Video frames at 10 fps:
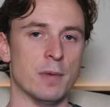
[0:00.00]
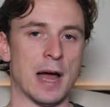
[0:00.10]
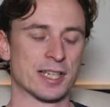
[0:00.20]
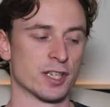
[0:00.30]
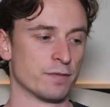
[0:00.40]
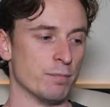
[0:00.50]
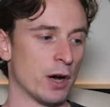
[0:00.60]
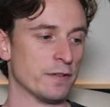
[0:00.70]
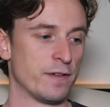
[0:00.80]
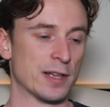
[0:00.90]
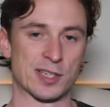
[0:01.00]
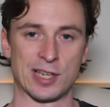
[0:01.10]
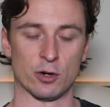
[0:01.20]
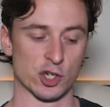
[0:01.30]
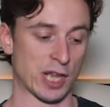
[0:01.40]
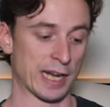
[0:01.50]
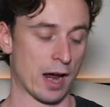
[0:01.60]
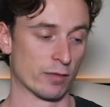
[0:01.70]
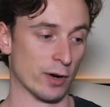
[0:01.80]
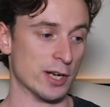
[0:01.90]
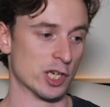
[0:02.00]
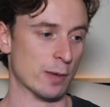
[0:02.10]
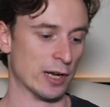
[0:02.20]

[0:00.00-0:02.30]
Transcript: has his mind fairly set on just getting out of range here.